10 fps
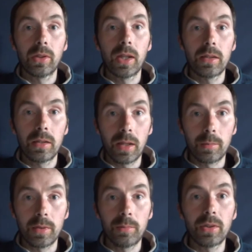Ken
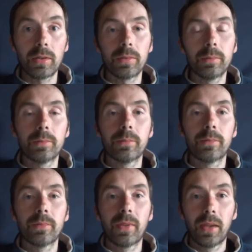Ham himself.
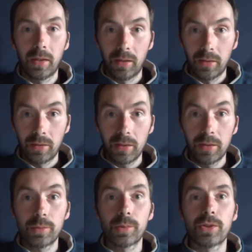Thank
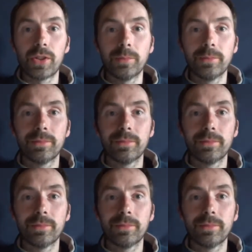you for watching.